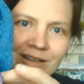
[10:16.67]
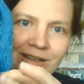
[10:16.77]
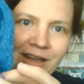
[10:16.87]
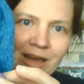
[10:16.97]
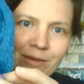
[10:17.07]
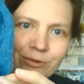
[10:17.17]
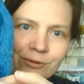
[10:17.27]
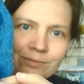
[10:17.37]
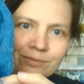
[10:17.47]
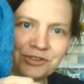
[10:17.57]
cable
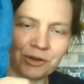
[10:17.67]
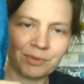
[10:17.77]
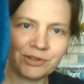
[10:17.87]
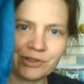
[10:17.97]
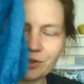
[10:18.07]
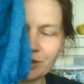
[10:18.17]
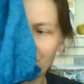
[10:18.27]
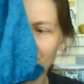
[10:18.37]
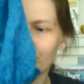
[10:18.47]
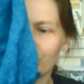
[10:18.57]
stoppers on there at
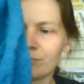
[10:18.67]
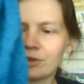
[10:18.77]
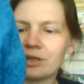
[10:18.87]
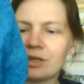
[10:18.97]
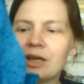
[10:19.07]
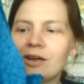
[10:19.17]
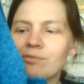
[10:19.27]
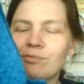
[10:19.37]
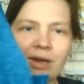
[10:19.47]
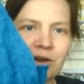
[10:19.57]
the moment
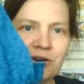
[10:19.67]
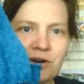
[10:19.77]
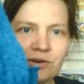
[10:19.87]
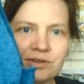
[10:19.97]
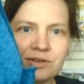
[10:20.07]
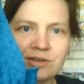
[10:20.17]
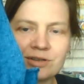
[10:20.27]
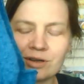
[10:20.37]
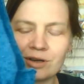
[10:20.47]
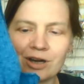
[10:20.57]
because
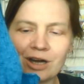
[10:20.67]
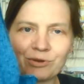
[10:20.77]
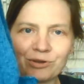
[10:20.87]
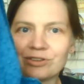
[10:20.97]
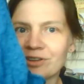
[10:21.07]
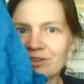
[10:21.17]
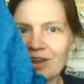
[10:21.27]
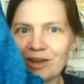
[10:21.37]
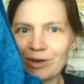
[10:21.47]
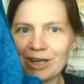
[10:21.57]
I'm using the
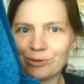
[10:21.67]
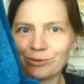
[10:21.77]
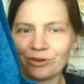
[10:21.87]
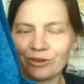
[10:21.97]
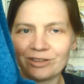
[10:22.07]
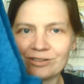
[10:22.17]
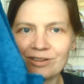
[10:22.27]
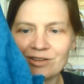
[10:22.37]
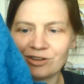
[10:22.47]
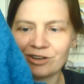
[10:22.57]
same needles on this
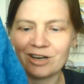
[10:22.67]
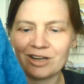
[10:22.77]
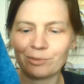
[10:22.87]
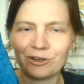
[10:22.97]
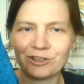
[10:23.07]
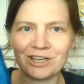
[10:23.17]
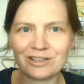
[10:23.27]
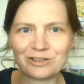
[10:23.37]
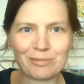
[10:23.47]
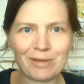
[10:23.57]
as on another project,
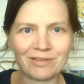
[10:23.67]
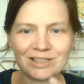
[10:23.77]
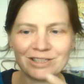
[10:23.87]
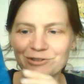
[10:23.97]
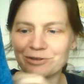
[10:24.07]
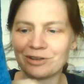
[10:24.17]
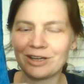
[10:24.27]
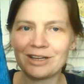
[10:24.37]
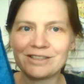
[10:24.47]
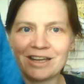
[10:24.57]
so I'm having to
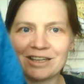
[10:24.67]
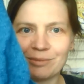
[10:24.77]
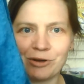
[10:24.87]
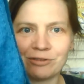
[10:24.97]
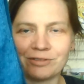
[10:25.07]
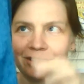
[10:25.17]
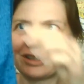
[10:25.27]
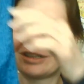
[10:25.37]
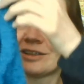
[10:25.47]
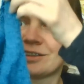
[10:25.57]
take them off and
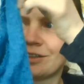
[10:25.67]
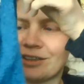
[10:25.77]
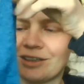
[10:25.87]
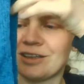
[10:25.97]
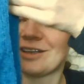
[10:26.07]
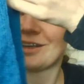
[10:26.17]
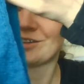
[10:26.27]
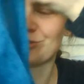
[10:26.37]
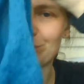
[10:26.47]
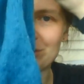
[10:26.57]

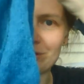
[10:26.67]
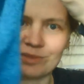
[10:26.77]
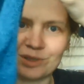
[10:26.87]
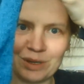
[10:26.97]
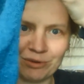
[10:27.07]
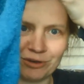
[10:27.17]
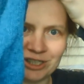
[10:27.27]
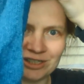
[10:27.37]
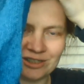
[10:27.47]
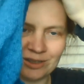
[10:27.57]
switch them between
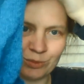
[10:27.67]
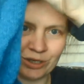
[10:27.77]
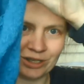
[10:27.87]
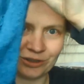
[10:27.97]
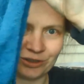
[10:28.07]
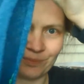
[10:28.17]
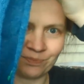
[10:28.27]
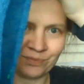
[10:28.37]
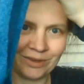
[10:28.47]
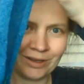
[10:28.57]
projects as I'm working on them,
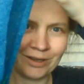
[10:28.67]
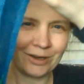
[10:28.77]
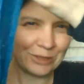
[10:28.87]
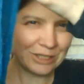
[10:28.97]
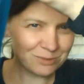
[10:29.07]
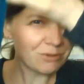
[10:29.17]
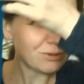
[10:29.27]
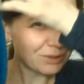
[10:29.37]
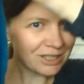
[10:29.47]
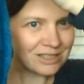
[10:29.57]
which is
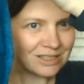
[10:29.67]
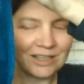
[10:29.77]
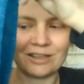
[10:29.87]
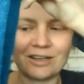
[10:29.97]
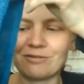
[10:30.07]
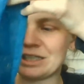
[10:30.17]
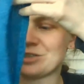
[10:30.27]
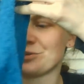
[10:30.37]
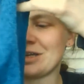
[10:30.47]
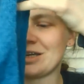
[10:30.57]
probably a sign that I really
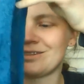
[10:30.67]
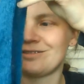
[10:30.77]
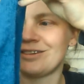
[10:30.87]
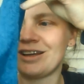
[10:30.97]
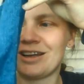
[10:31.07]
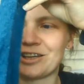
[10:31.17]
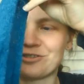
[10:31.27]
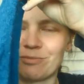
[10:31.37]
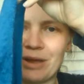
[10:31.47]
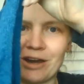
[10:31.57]
do need an extra
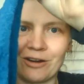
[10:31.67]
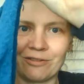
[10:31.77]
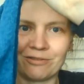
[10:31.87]
pair of